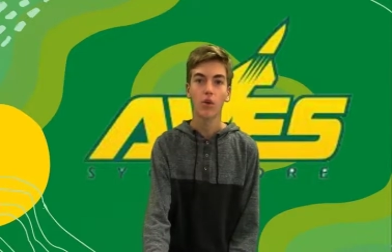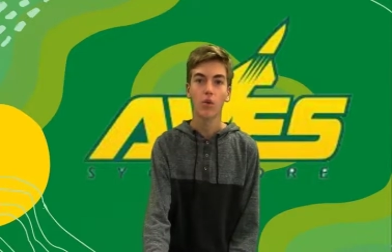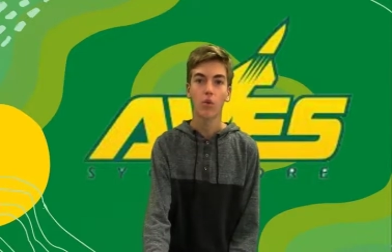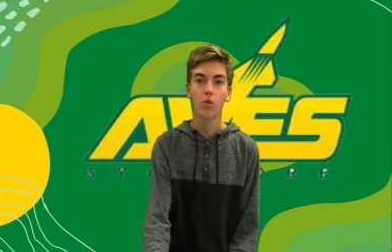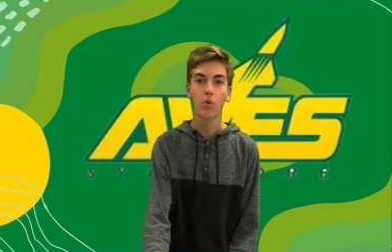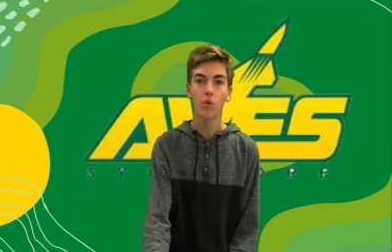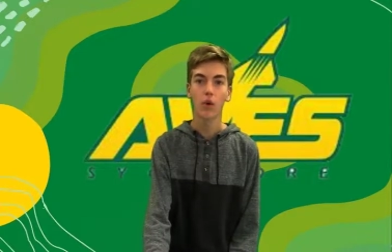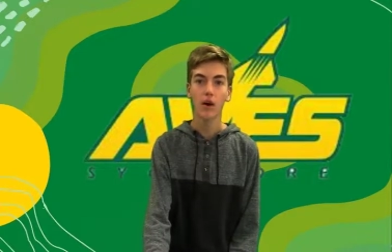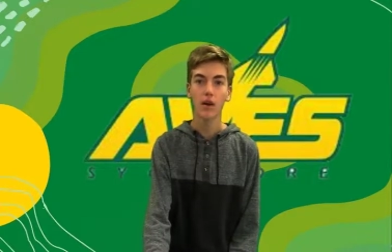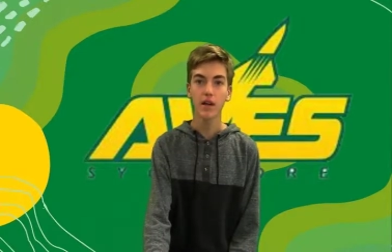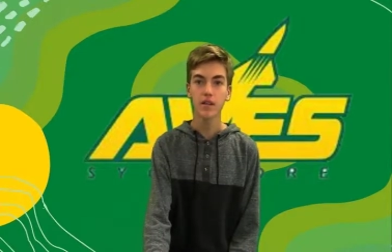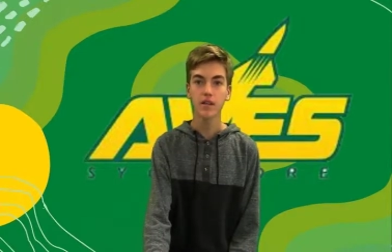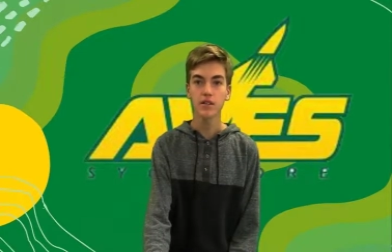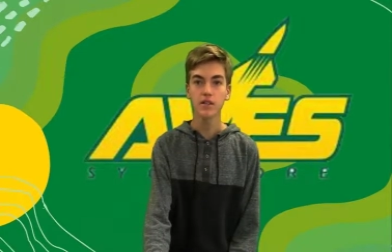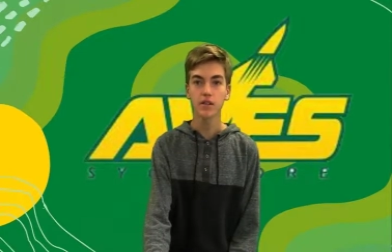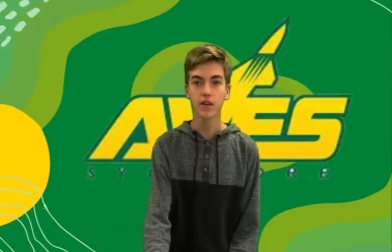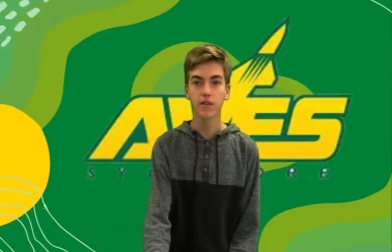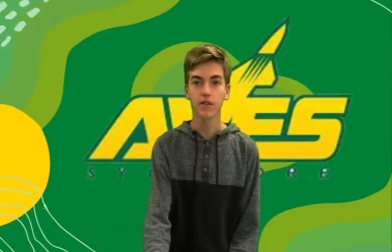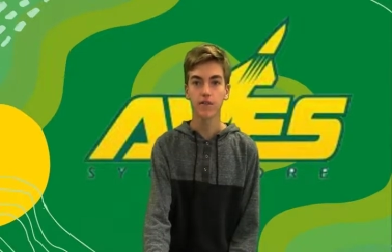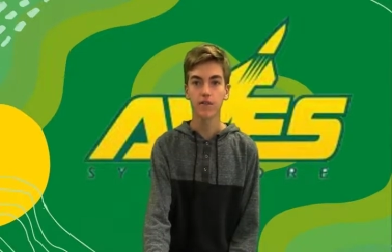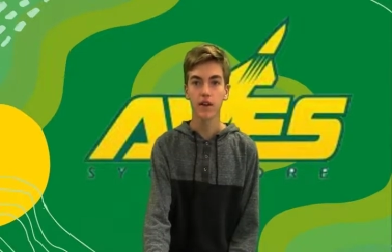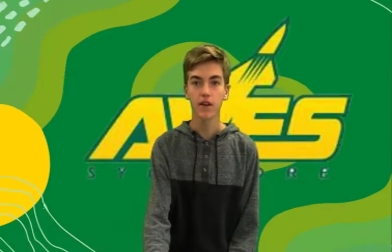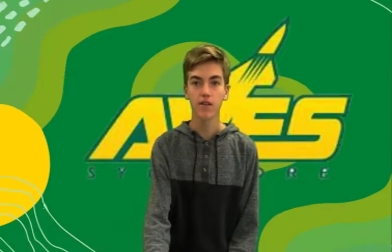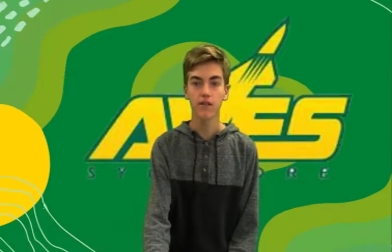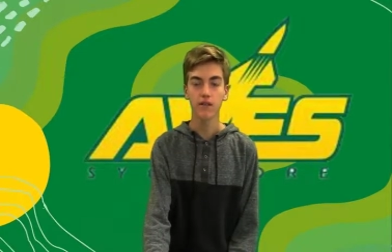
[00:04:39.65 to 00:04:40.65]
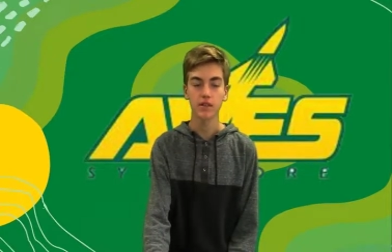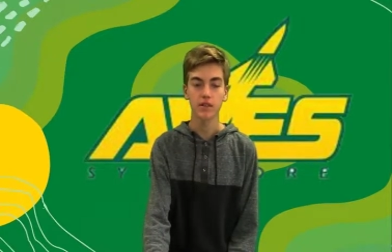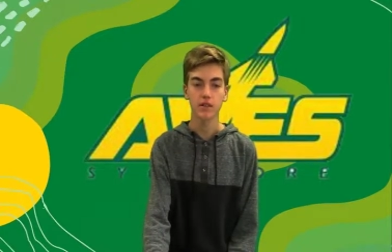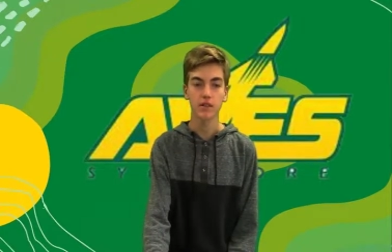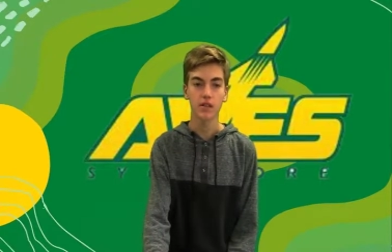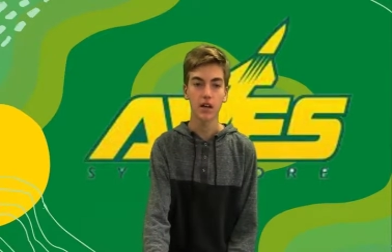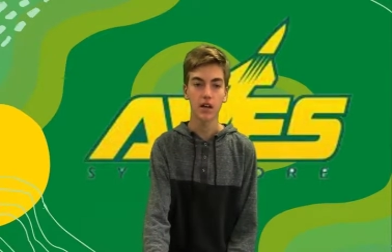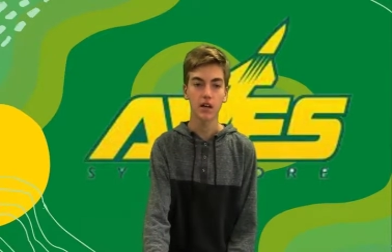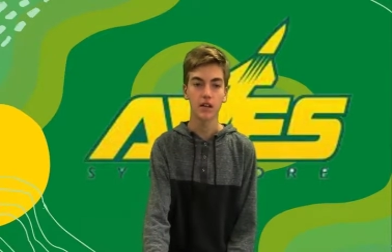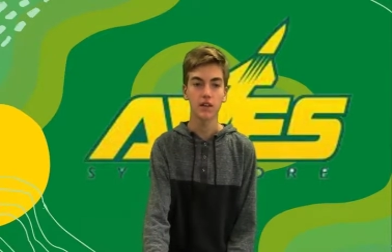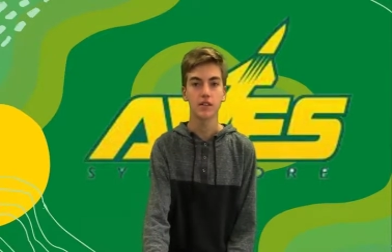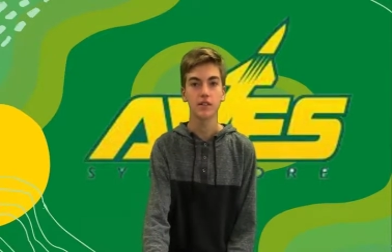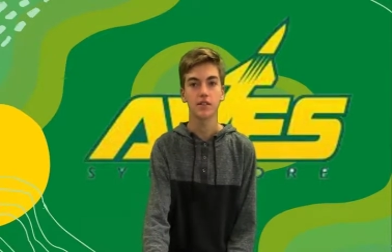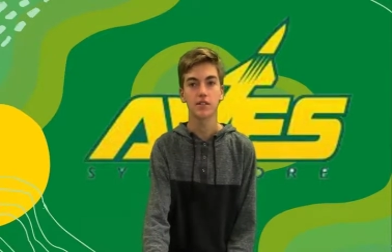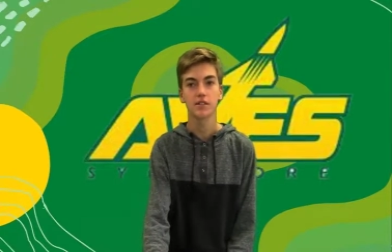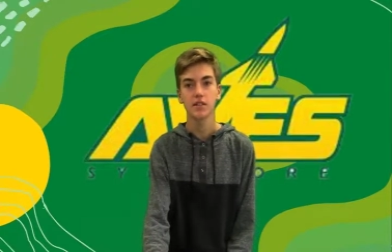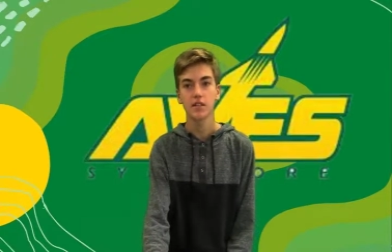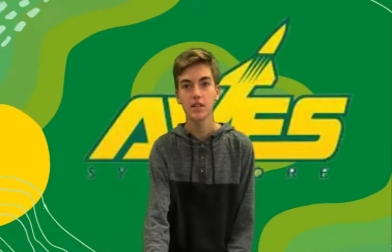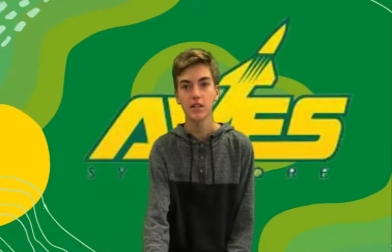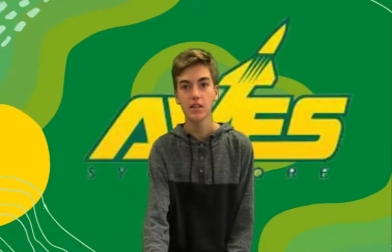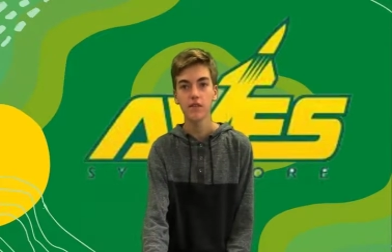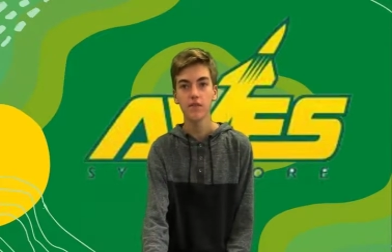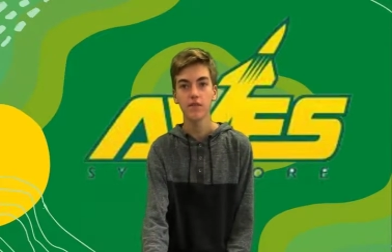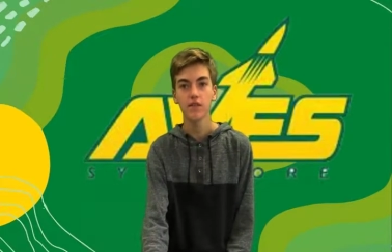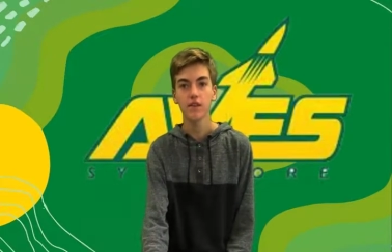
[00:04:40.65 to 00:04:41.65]
What is your favorite
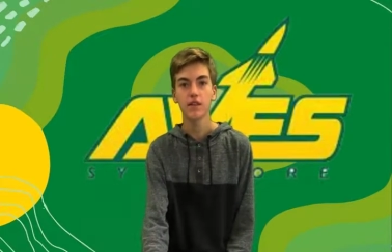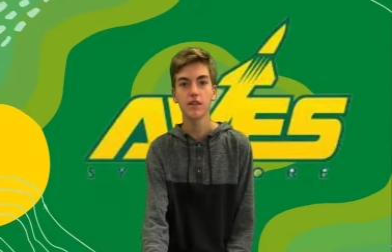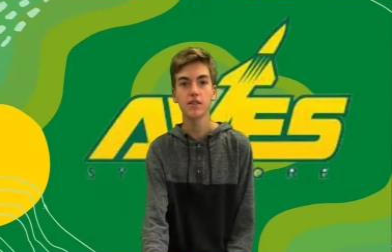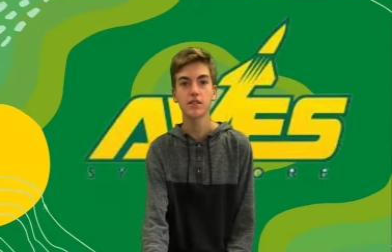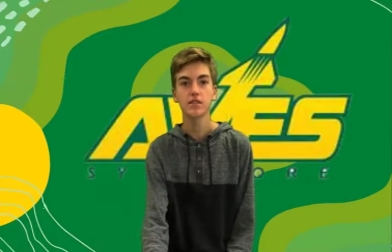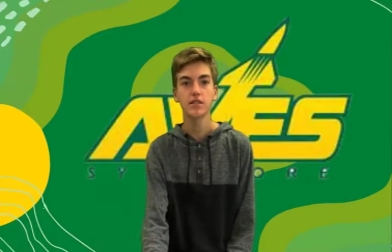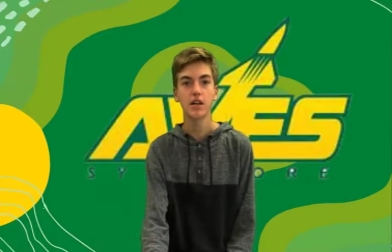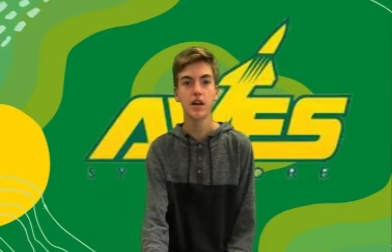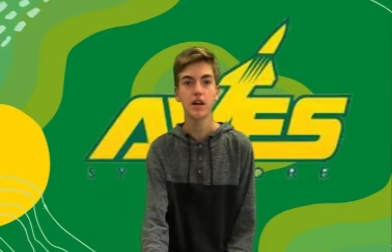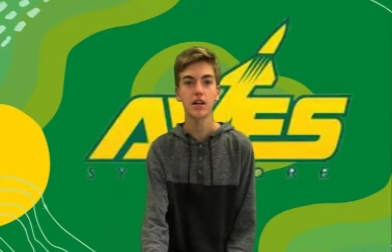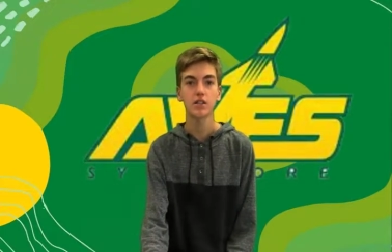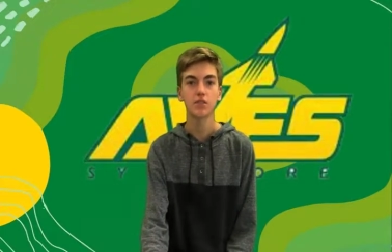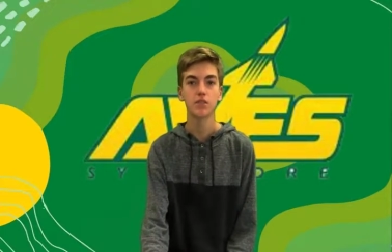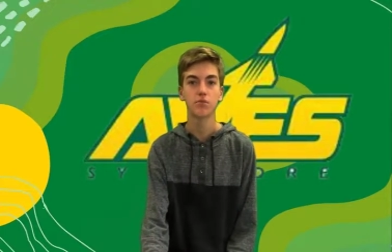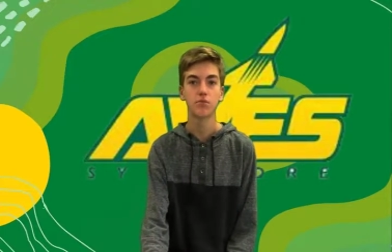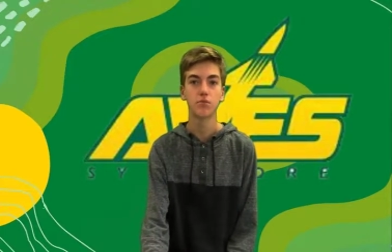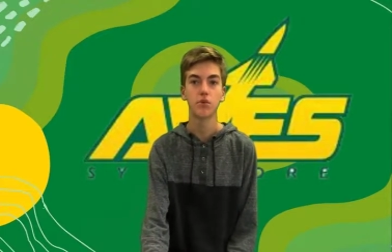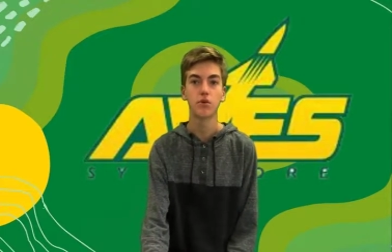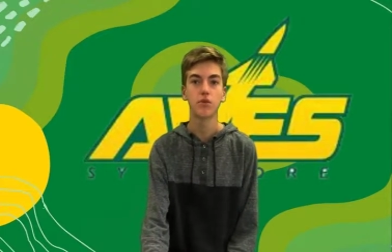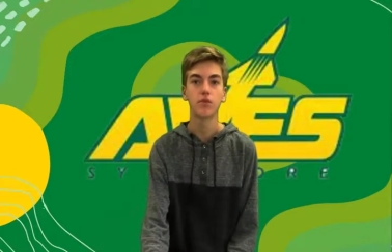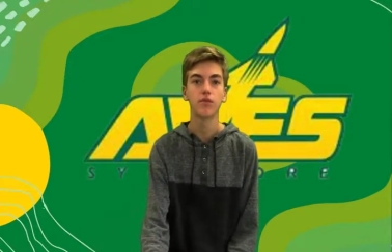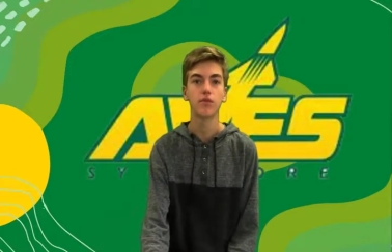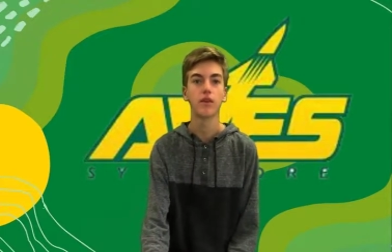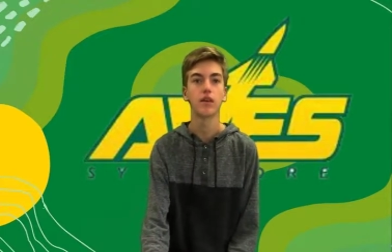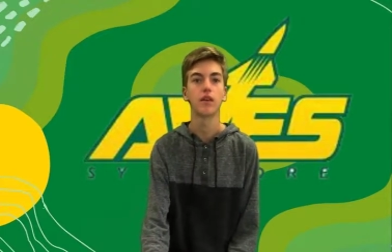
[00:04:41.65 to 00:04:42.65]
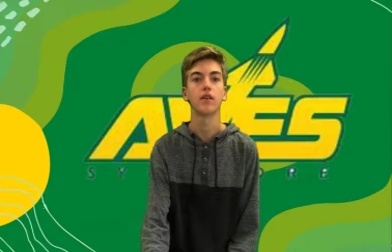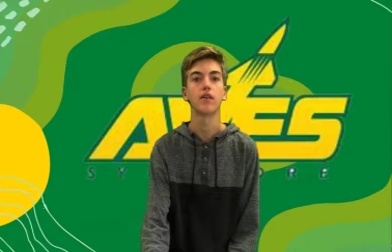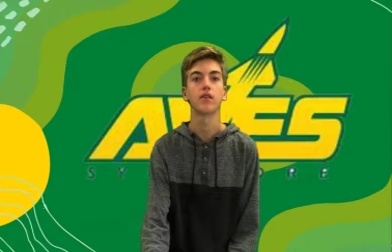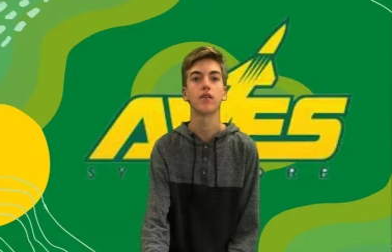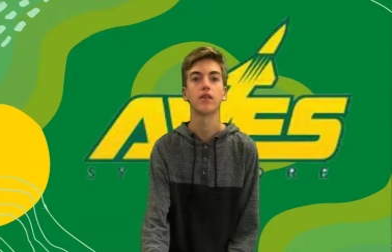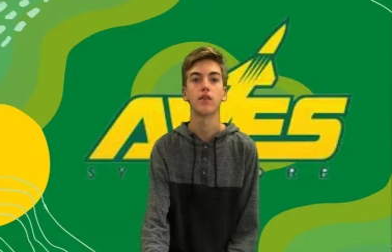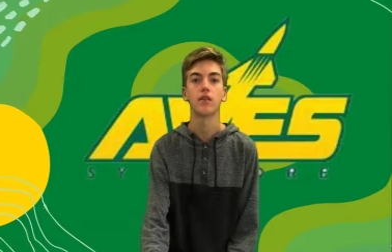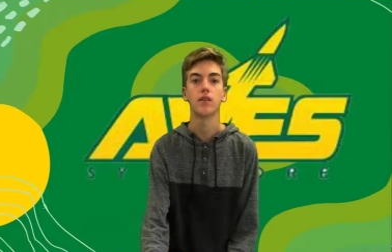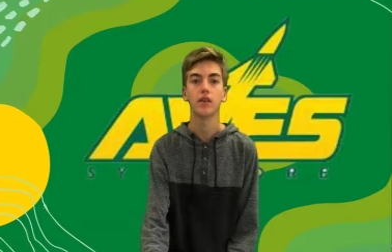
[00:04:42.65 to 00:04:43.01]
TV slash movie?